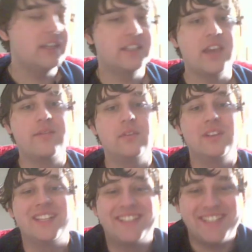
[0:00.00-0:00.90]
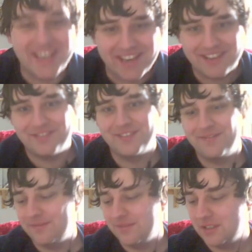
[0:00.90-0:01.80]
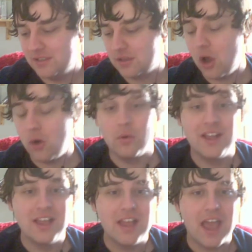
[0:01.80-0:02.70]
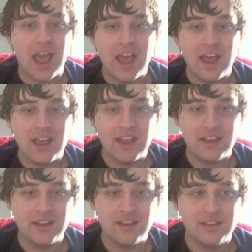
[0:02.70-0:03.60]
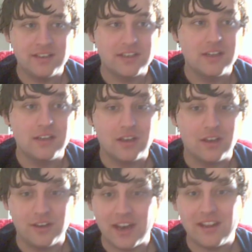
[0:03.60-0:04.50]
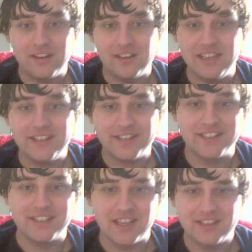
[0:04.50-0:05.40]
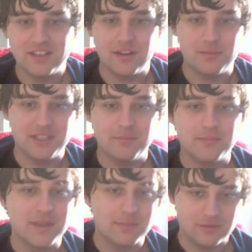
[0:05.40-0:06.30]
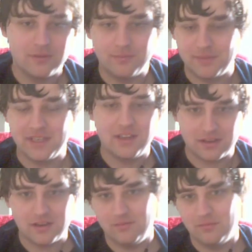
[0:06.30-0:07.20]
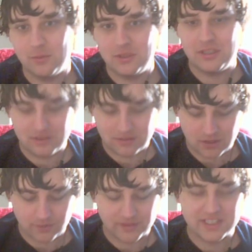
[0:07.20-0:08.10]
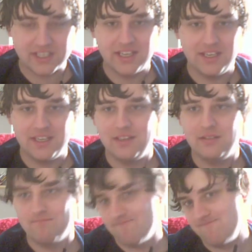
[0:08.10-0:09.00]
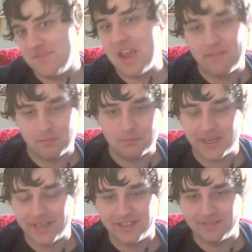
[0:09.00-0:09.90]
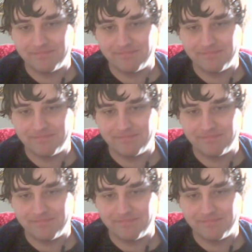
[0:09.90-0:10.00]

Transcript: get through the text. Oh, and needless to say, there's going to be some people who will be like, well, obviously you haven't played it,